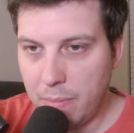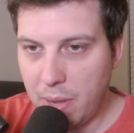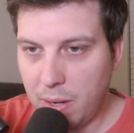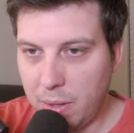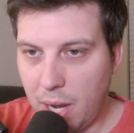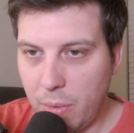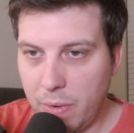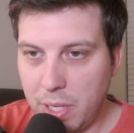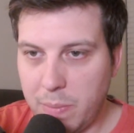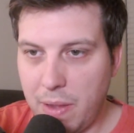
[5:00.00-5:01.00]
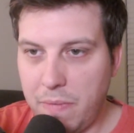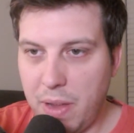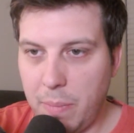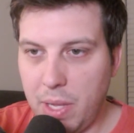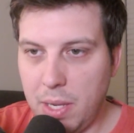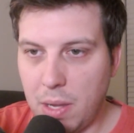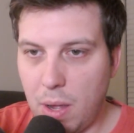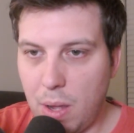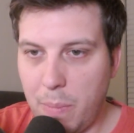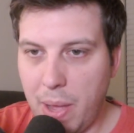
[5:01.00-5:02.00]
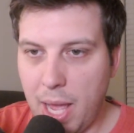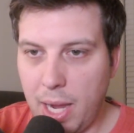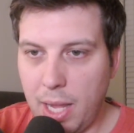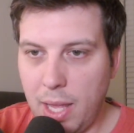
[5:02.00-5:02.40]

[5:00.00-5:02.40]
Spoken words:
Michael Nightwolf says, my family is all MAGA